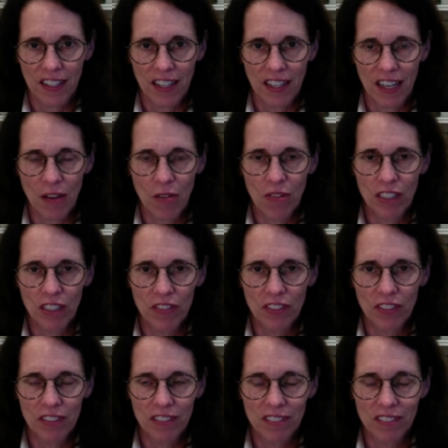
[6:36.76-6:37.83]
I won't
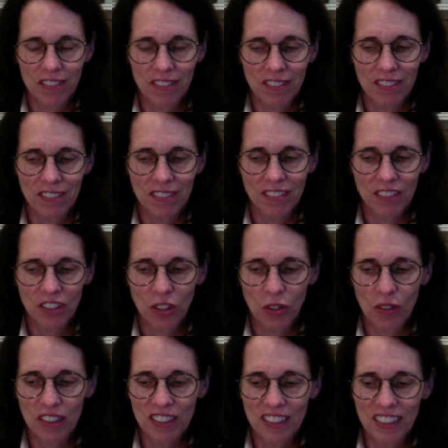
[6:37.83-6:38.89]
even go
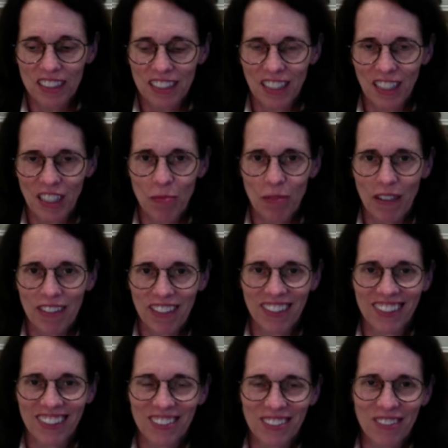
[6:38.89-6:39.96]
into detail about
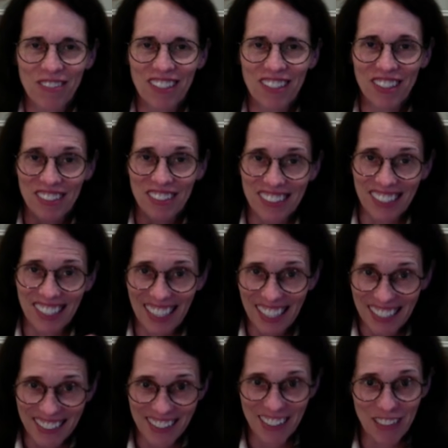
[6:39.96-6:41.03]
whether or not
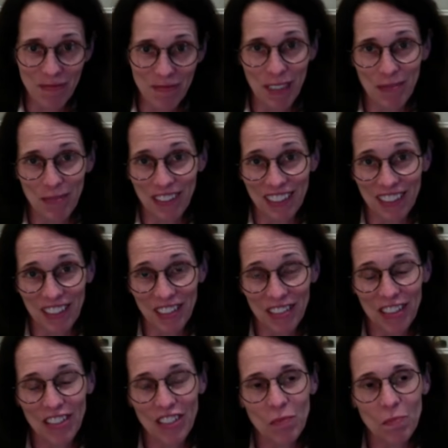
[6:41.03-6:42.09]
I think people can do
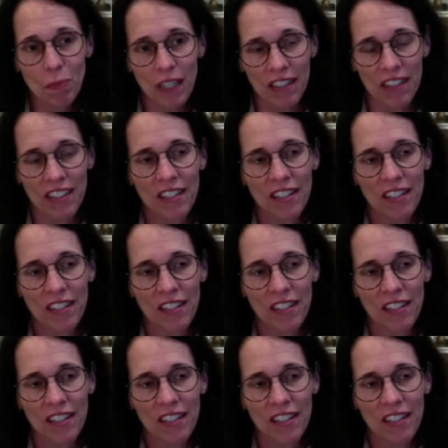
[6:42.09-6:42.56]
this, but